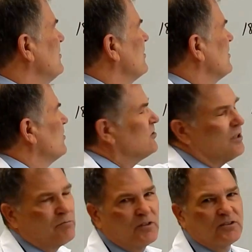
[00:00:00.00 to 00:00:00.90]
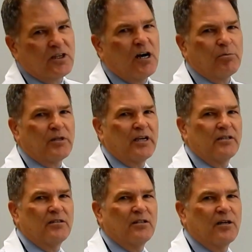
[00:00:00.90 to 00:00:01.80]
you can do something this
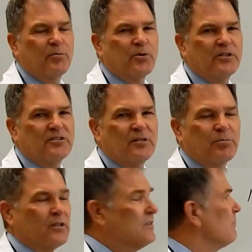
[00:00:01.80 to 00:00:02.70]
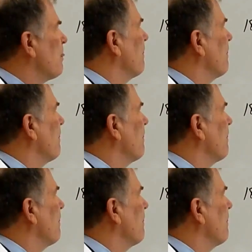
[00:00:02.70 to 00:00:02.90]
complicated uh, pretty simply.